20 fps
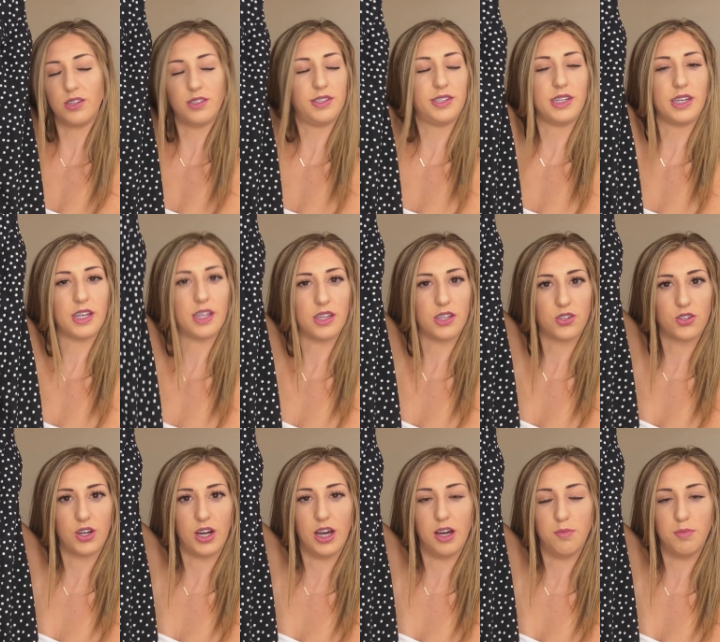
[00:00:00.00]
You'll see it in the
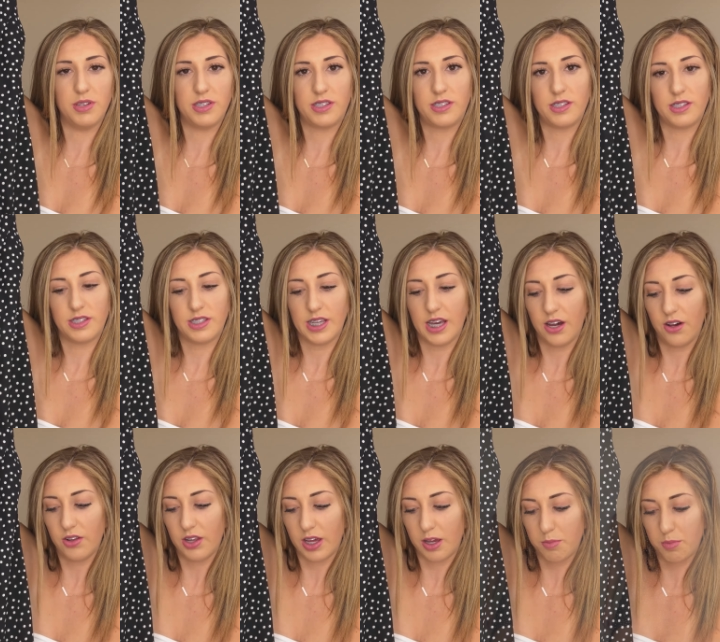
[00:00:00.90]
try on, but slits
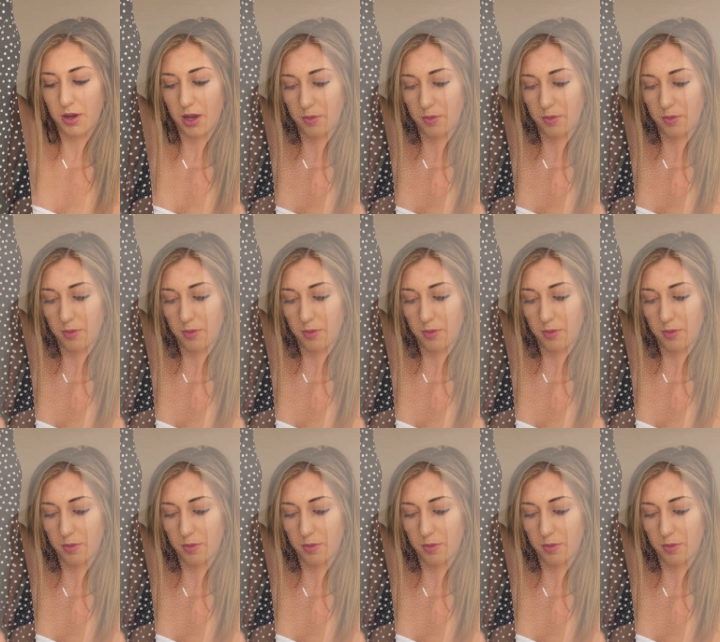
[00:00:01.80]
out like